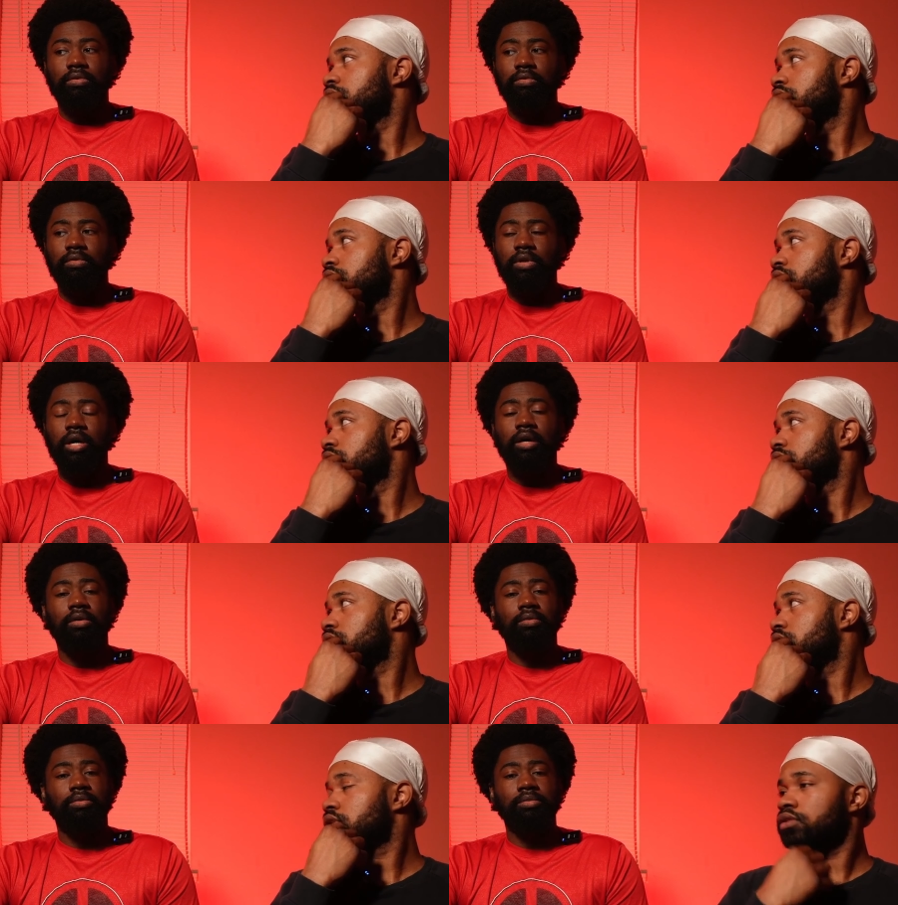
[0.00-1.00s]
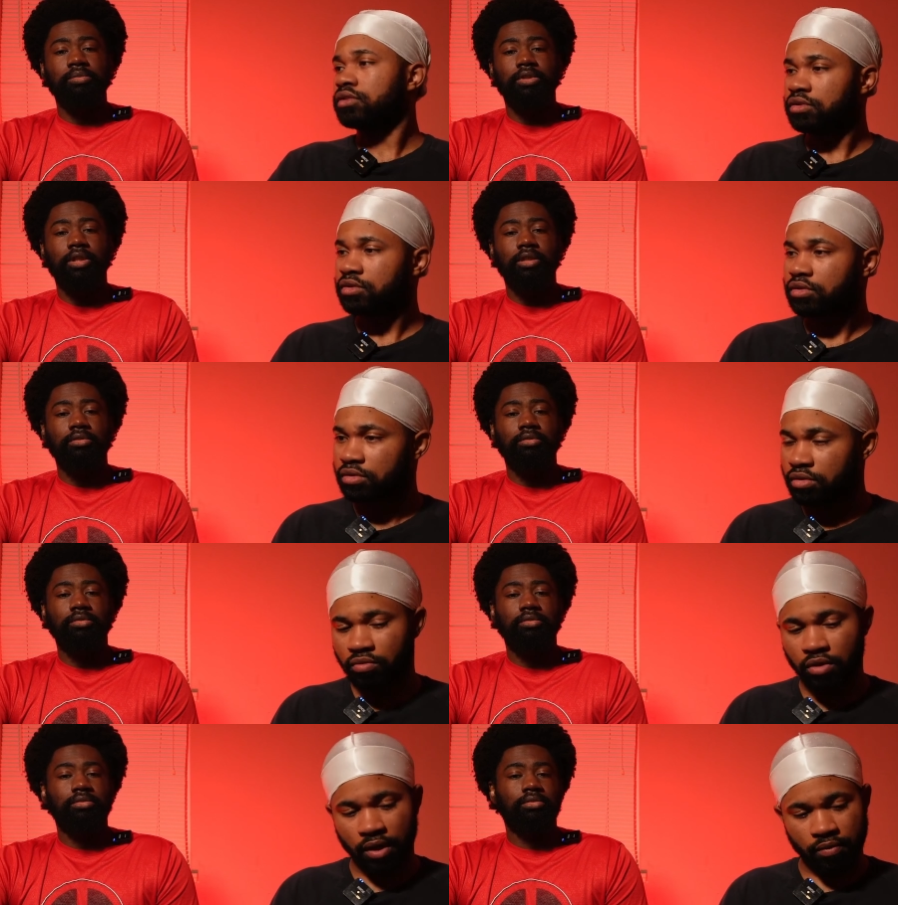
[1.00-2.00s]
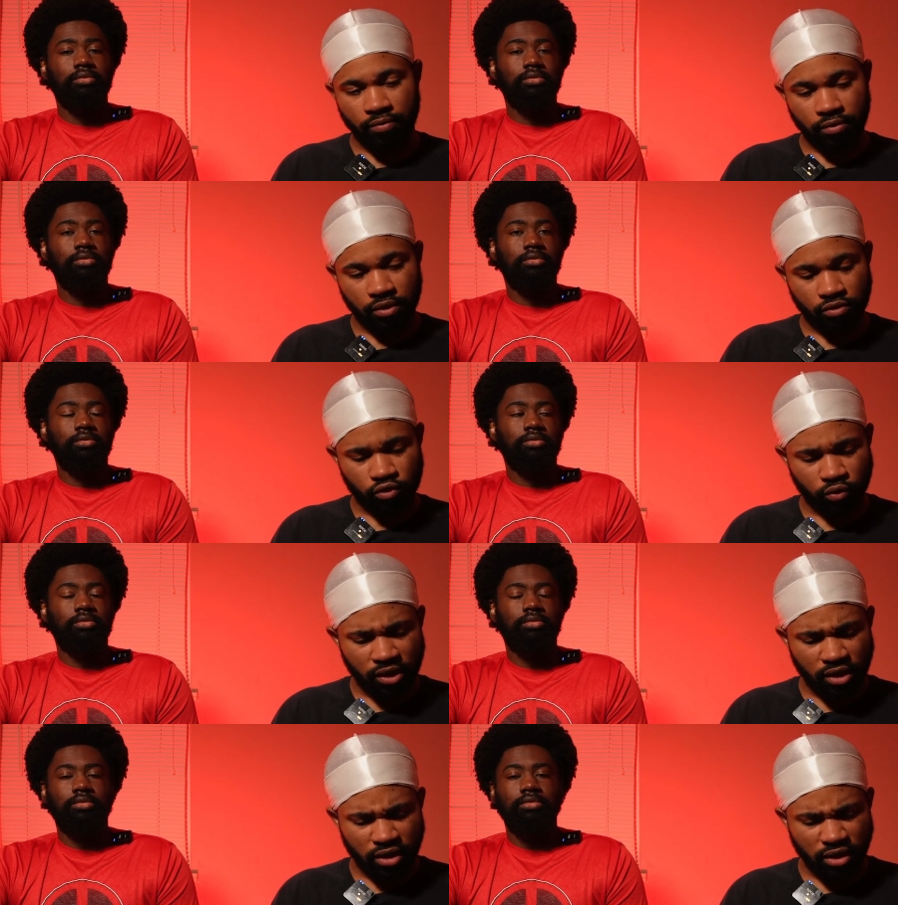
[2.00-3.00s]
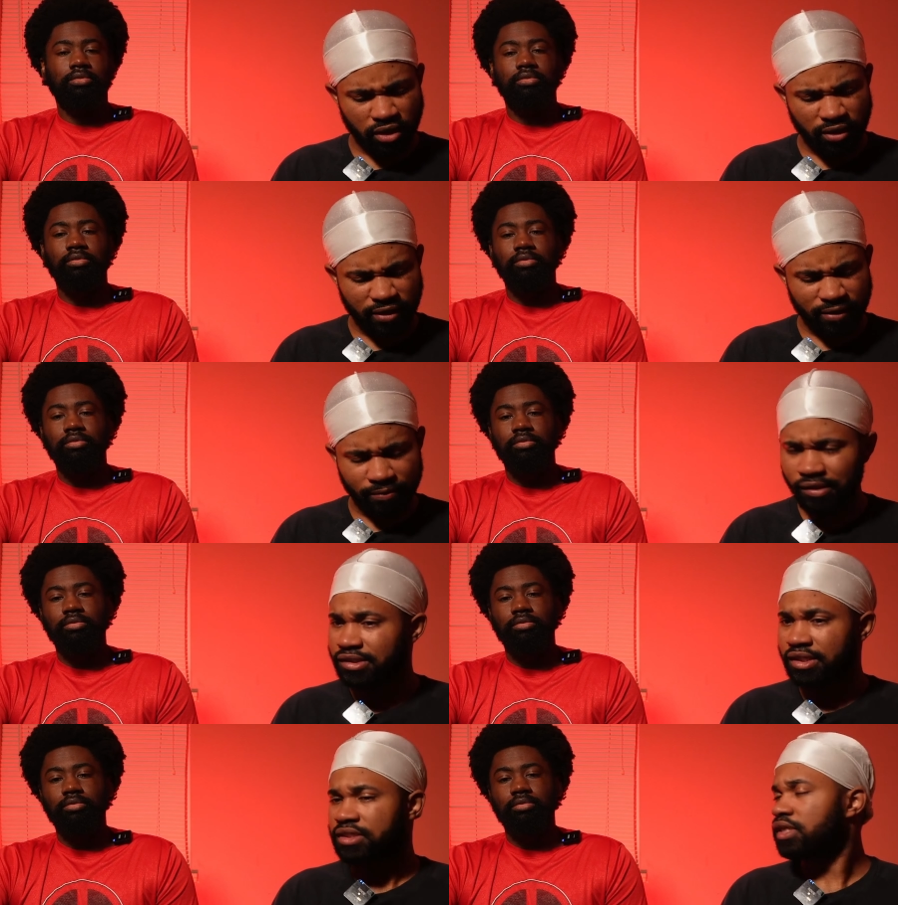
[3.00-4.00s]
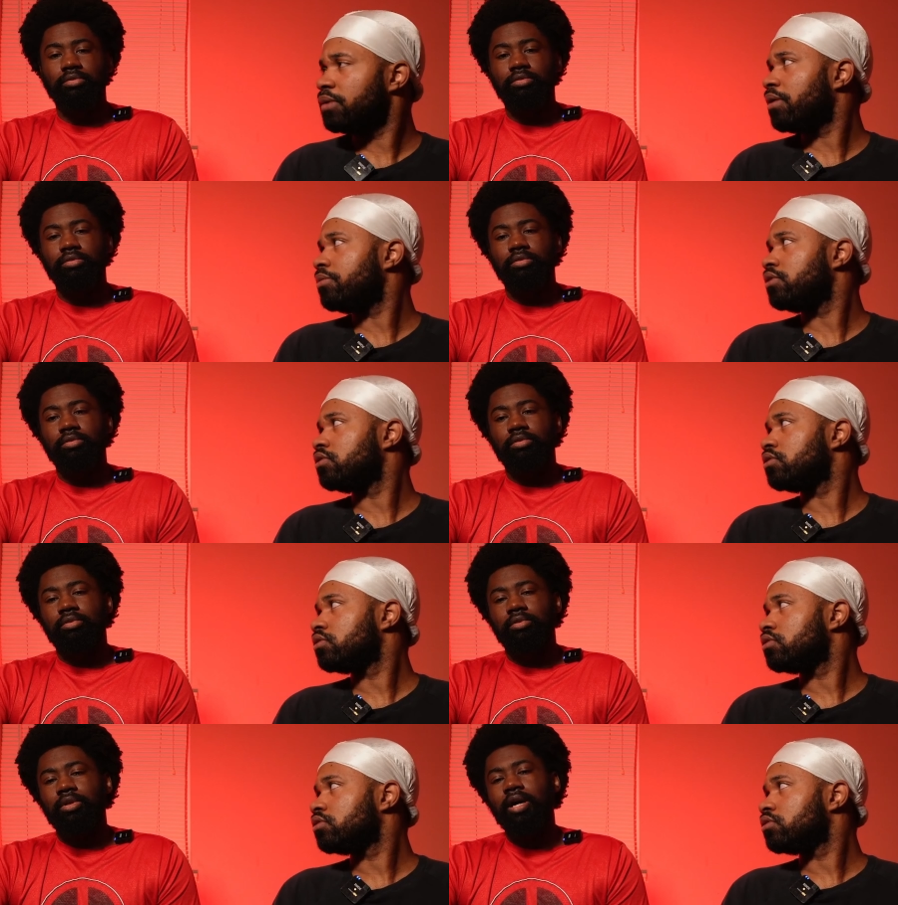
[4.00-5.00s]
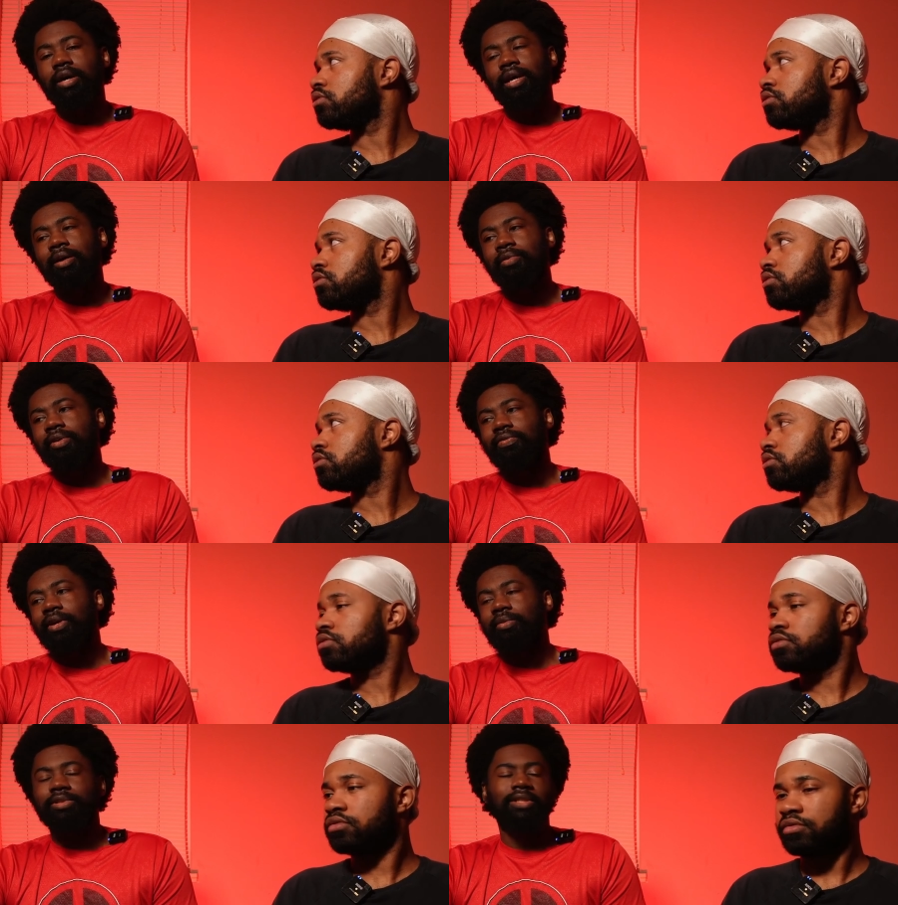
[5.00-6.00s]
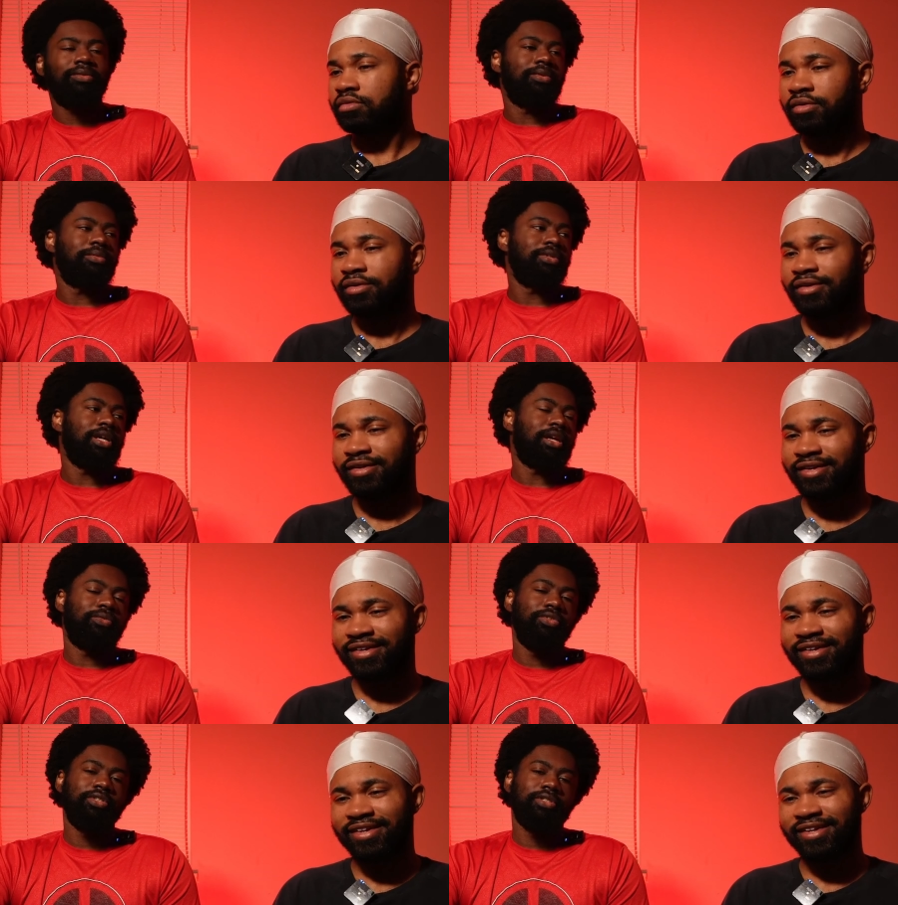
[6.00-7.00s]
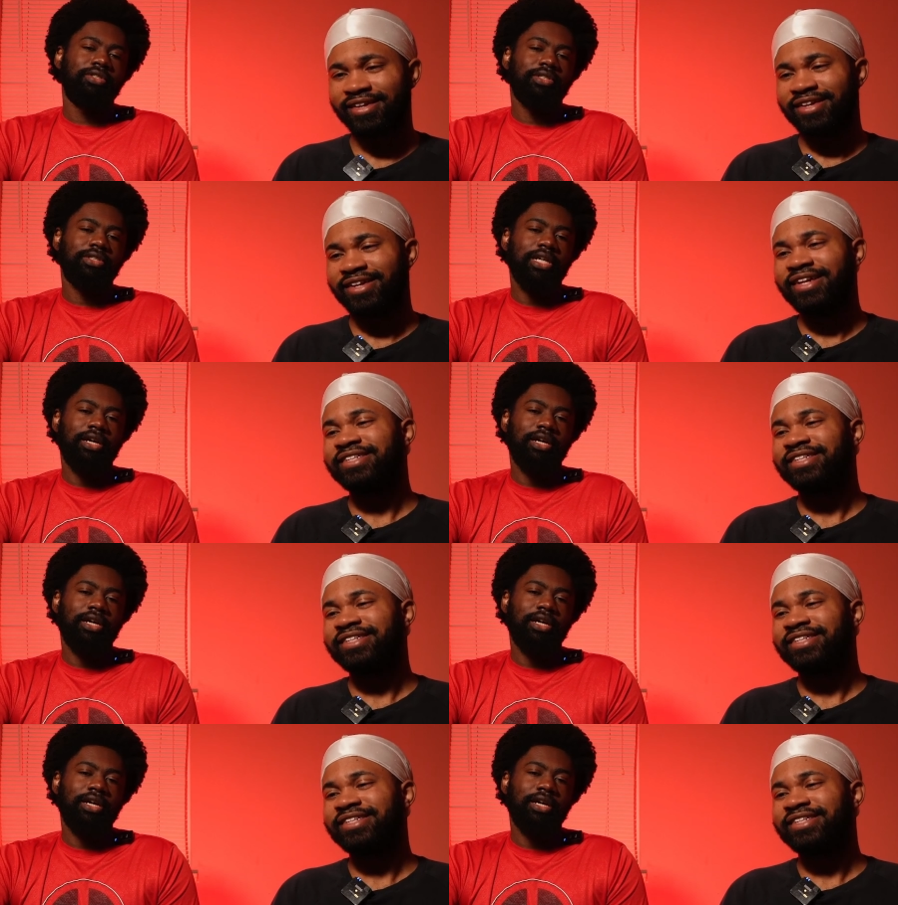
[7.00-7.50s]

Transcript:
Speaker 1: Oh, when was that? Well, like uh, 20, what, 16 maybe?
Speaker 2: Oh, y'all weren't a fan. Was that the one where you had the feature you could slide on the